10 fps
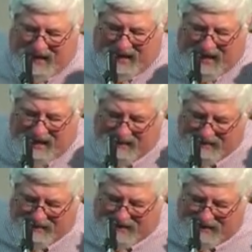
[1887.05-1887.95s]
And he
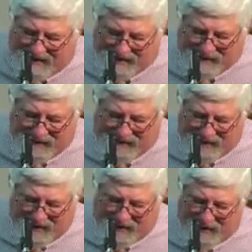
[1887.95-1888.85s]
says,
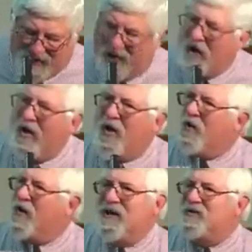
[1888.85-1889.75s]
you're
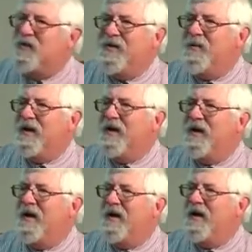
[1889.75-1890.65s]
always with me,
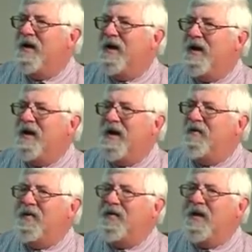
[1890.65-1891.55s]
and
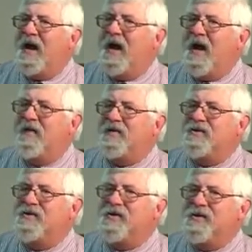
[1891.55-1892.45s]
everything I have is
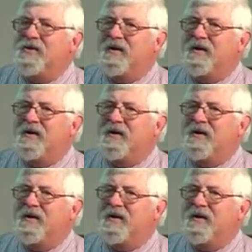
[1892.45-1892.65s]
yours.